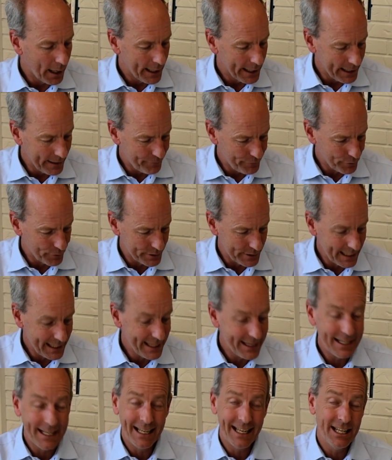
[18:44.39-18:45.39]
If there's
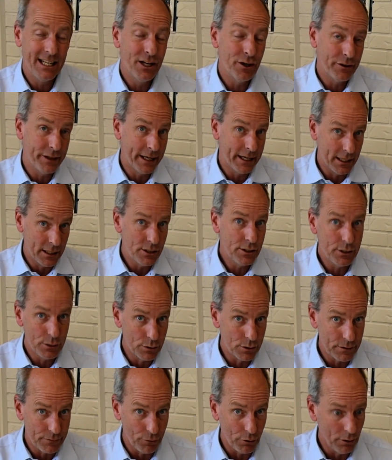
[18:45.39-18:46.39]
anything in here that is
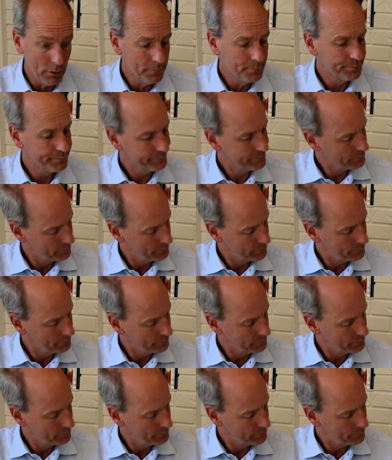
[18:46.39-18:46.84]
useful,